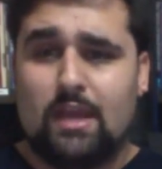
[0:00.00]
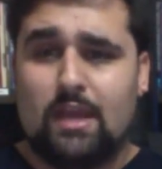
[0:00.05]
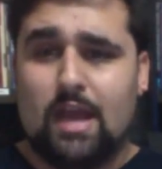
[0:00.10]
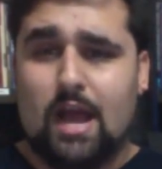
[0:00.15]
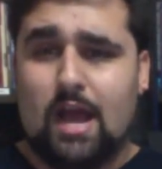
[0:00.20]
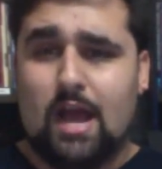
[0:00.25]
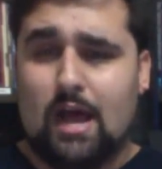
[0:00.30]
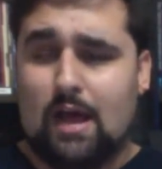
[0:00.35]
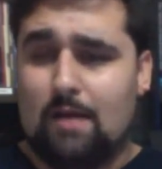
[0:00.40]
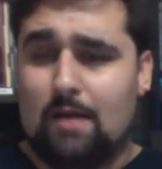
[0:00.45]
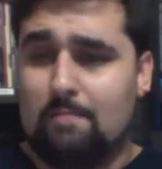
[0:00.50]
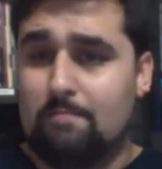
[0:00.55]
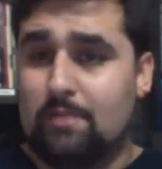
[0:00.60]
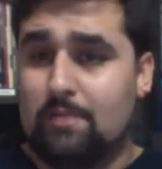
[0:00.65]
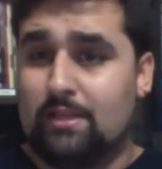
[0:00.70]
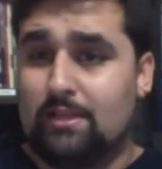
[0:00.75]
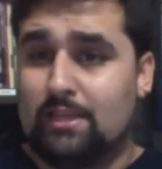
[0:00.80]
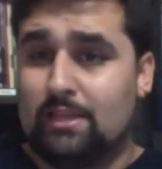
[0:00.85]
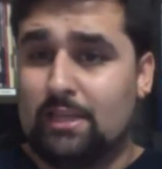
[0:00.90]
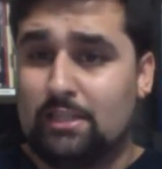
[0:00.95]

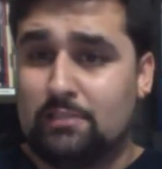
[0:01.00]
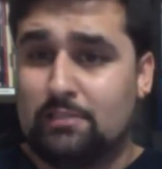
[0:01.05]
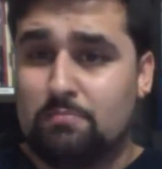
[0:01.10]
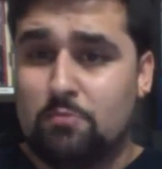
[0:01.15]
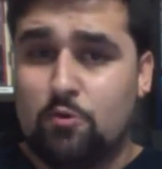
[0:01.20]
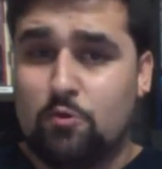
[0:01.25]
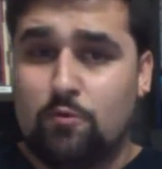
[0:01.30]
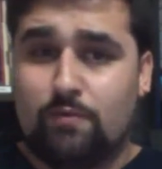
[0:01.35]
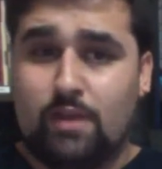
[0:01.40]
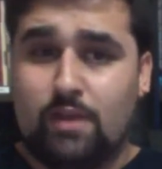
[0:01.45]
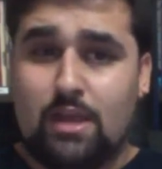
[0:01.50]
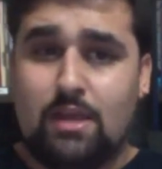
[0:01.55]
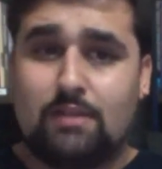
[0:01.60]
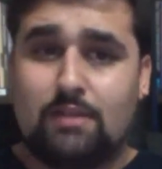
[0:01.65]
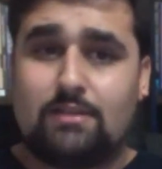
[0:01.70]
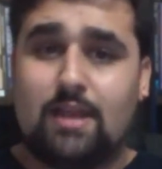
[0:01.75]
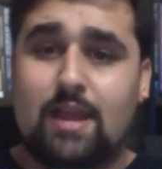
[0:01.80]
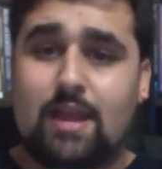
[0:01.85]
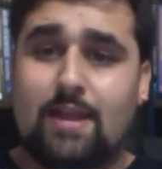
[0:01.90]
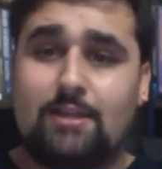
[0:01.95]
But this movie
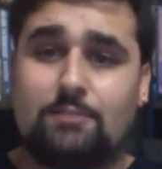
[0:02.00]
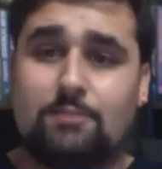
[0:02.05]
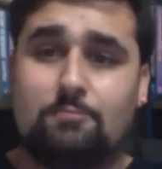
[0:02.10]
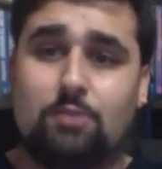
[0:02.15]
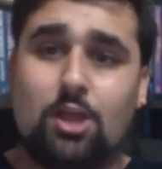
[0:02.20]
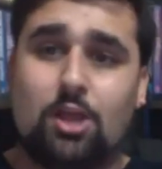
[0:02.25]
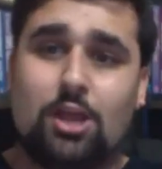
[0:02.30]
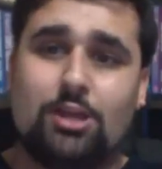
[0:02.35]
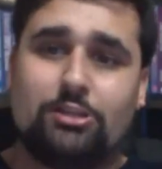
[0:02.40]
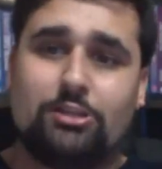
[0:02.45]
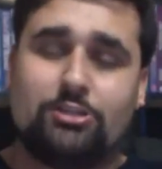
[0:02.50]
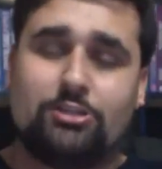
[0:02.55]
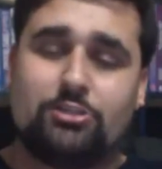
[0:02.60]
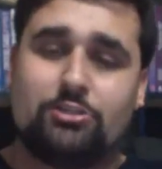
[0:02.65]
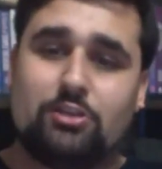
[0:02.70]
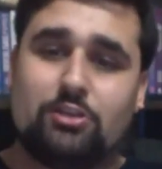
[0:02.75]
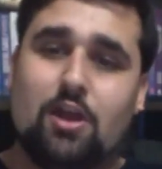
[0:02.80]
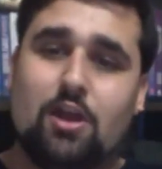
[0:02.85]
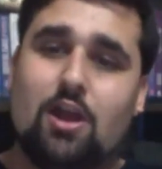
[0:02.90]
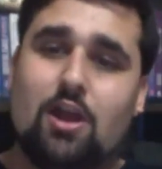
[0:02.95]
takes place,